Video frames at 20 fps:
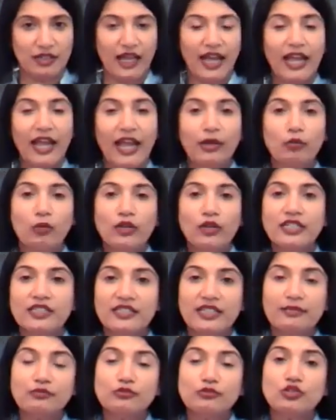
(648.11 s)
I wanted
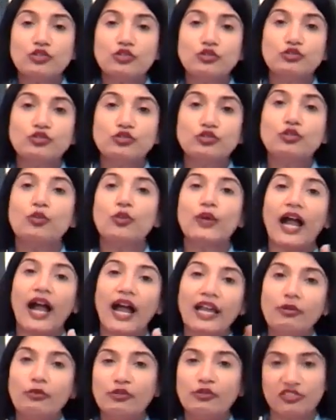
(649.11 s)
them to do what
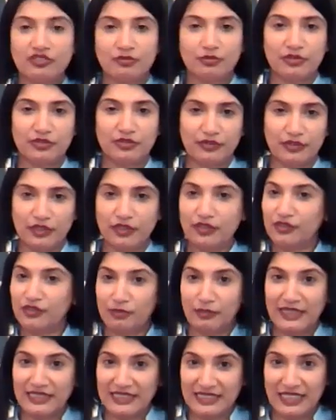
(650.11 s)
I would have preferred for
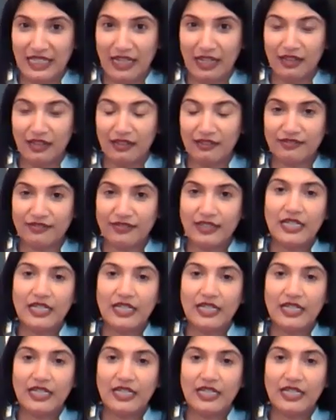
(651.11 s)
myself.